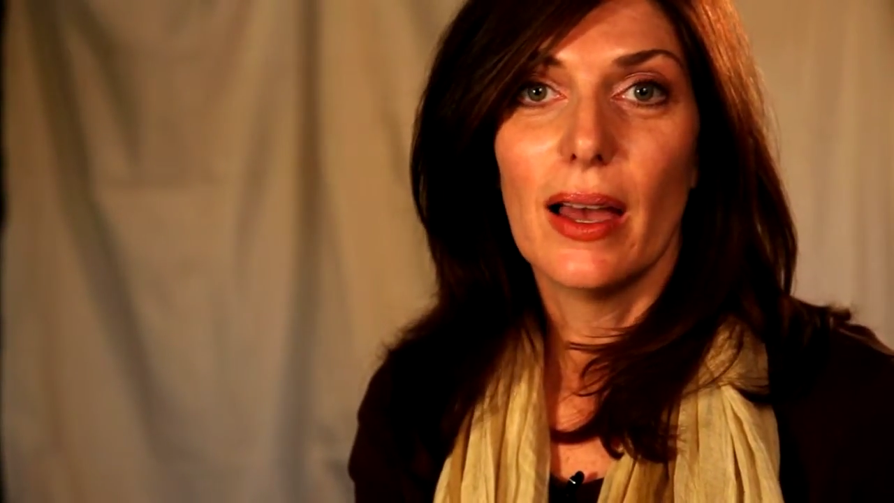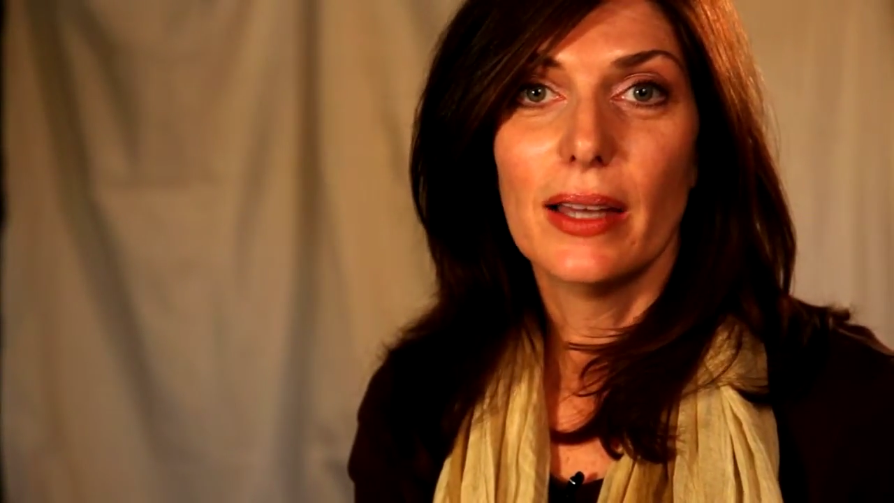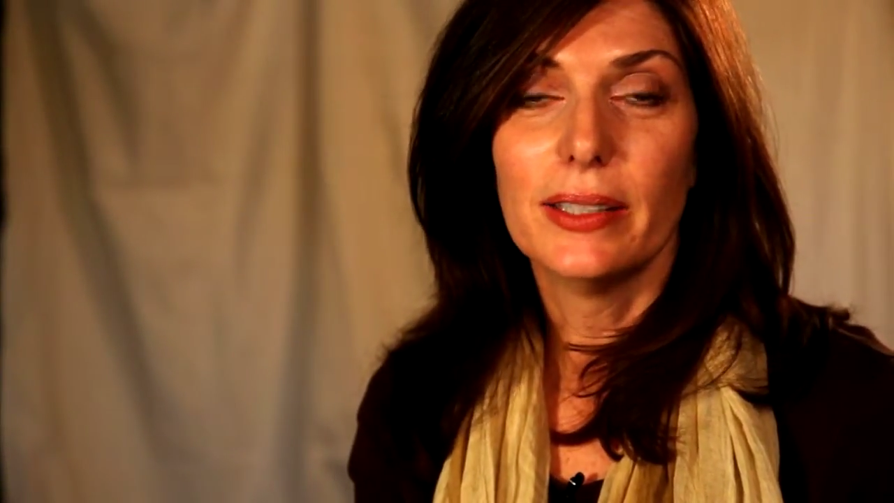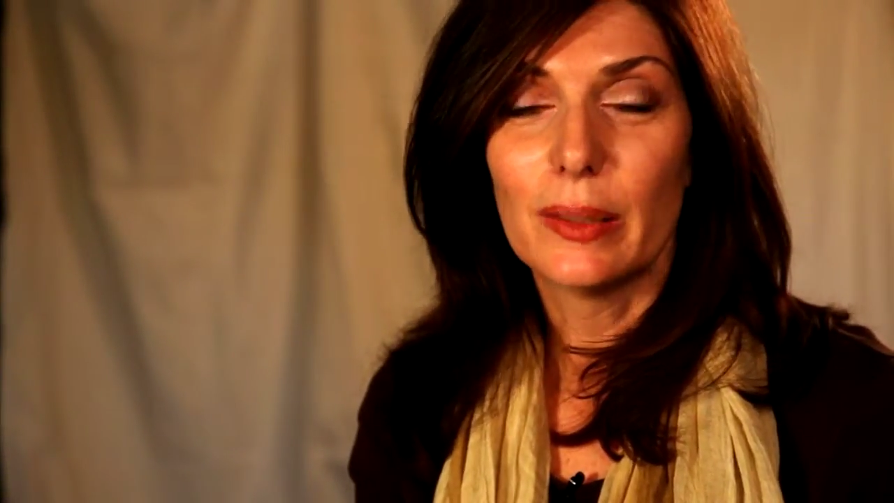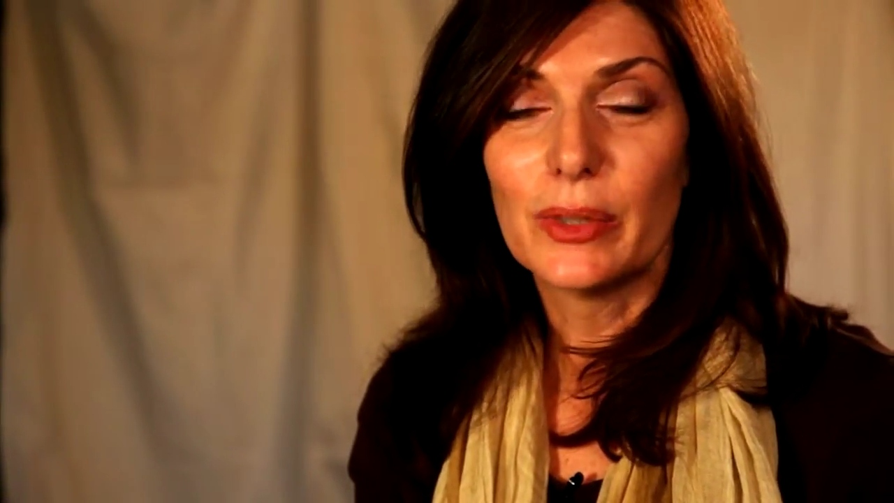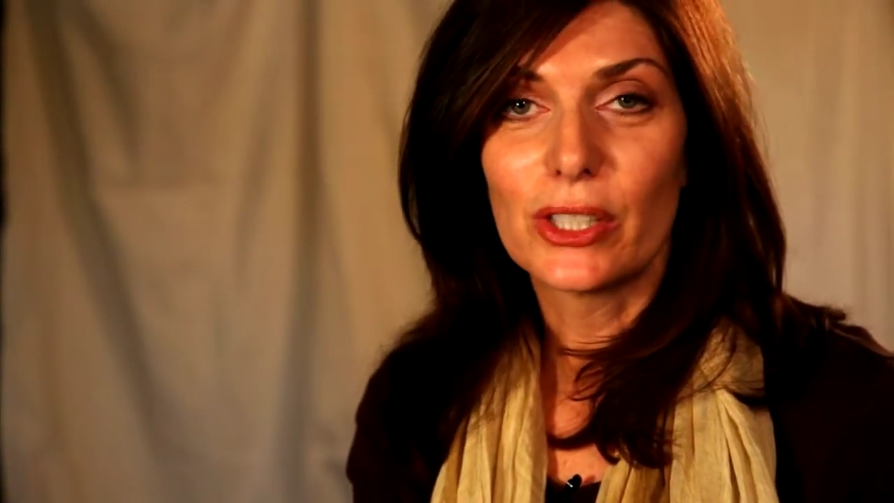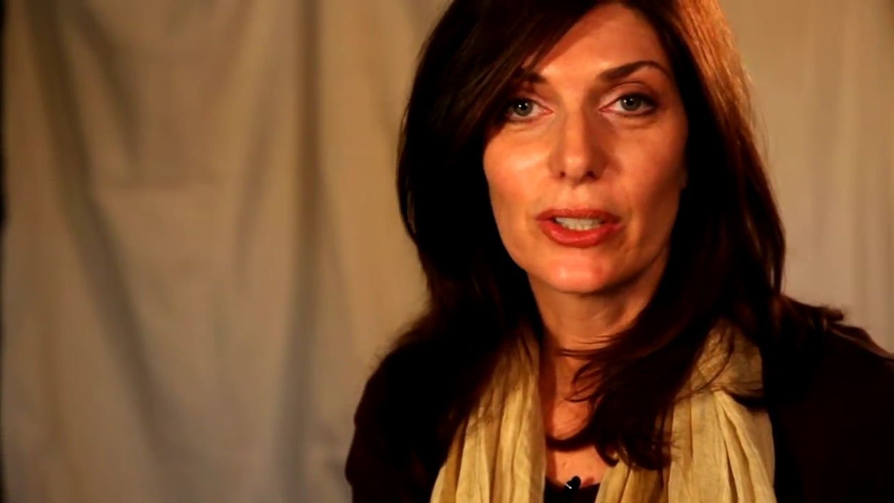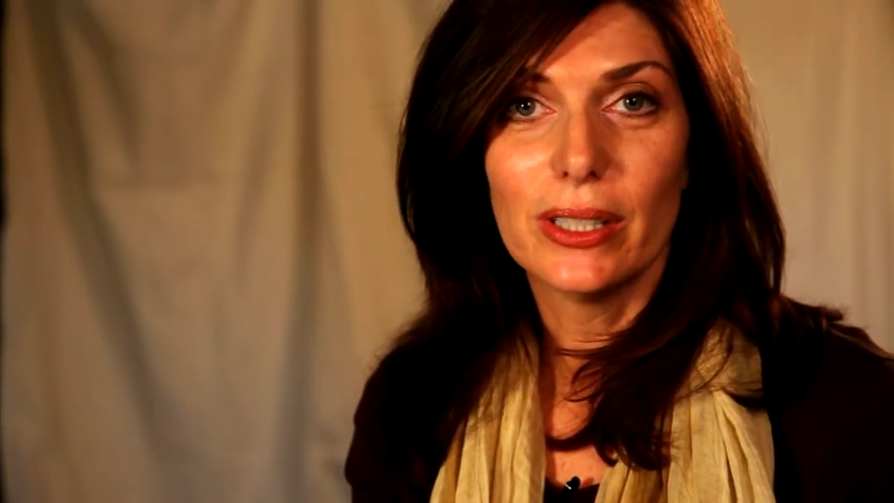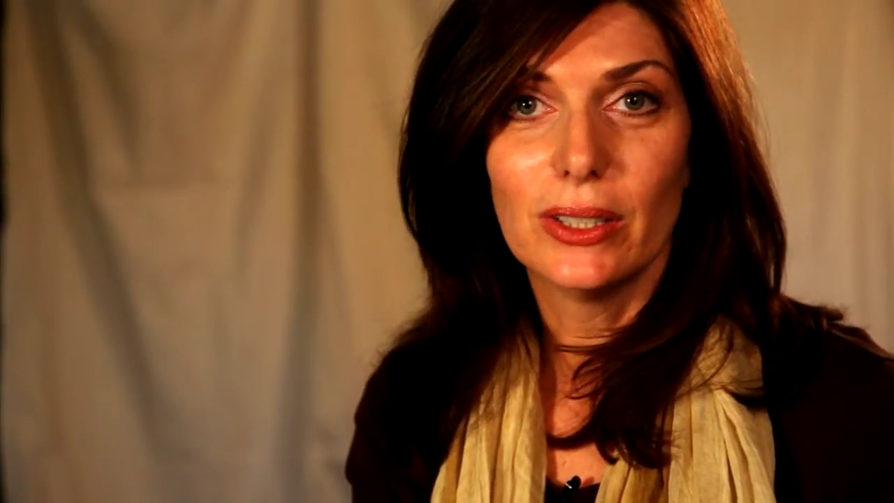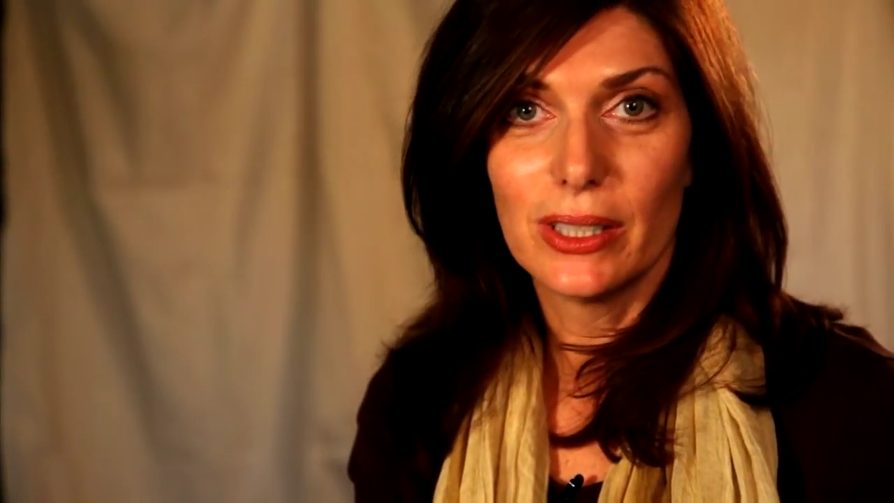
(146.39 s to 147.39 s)
and
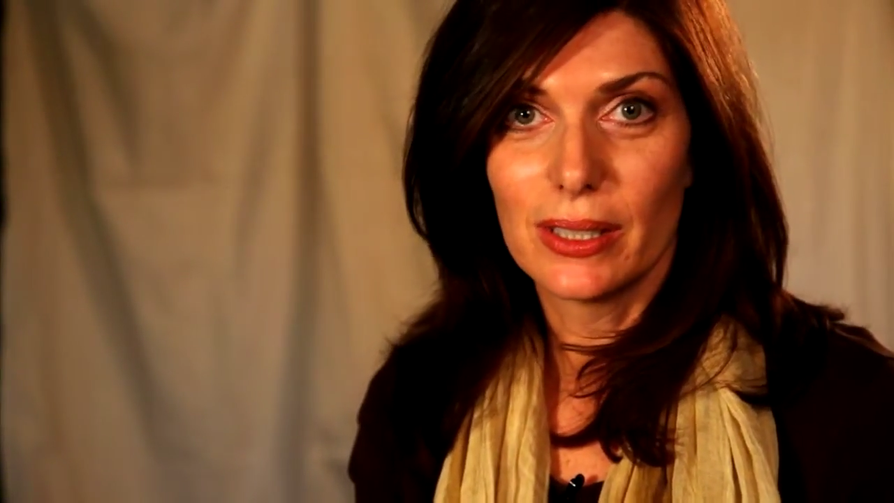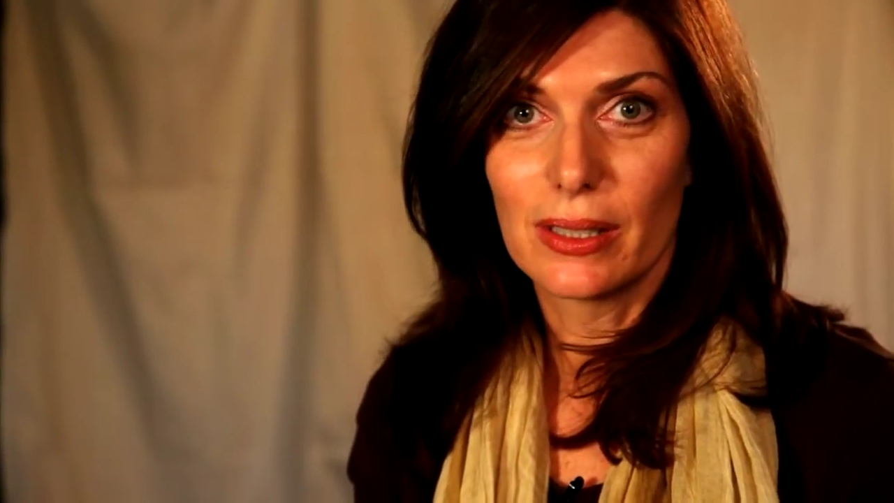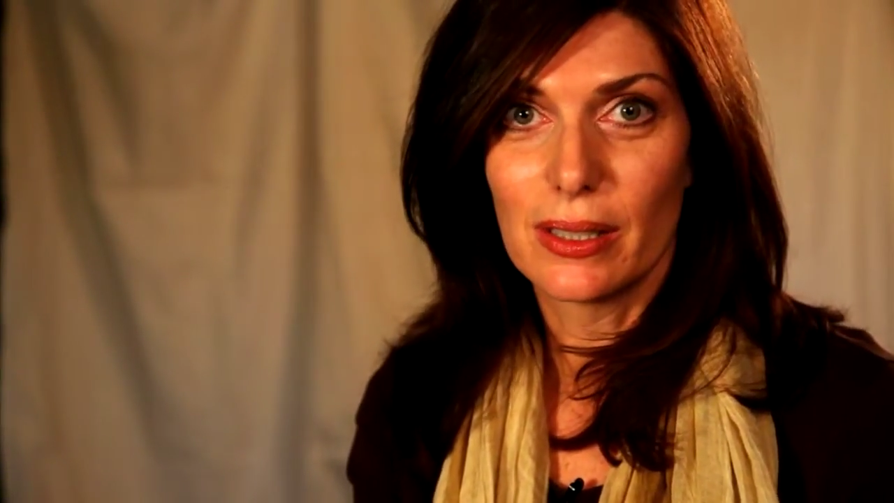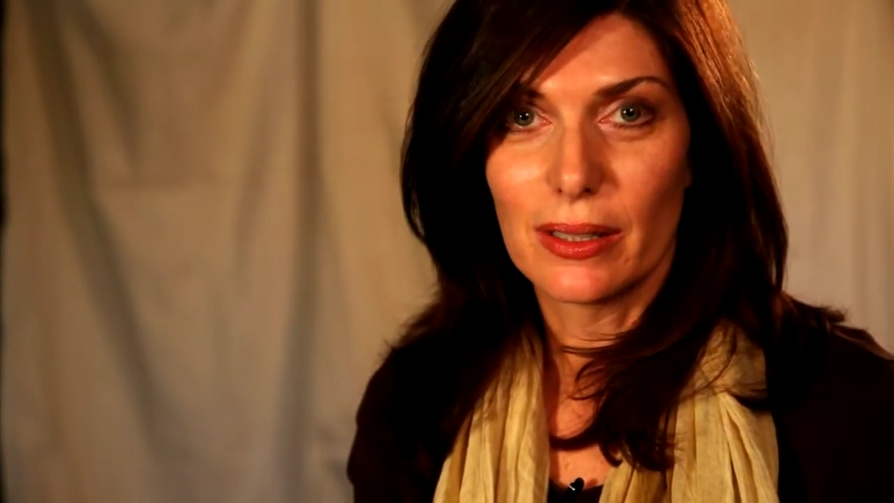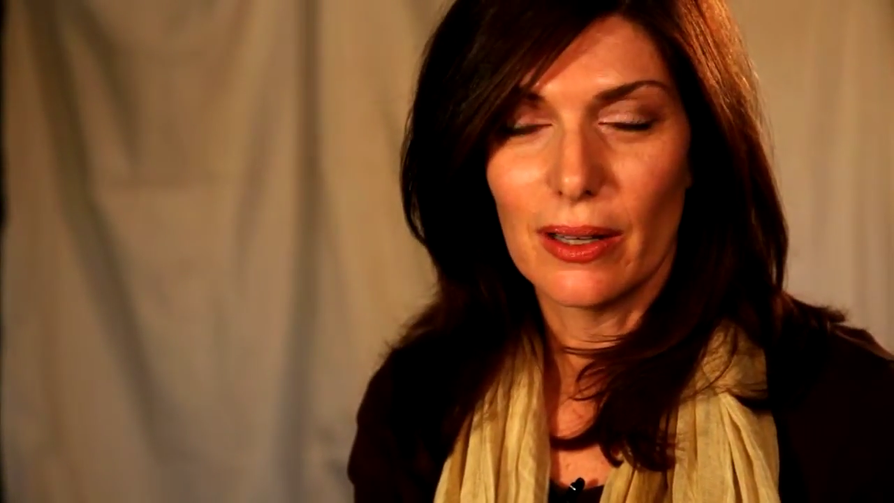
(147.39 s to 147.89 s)
demonstrate Jesus'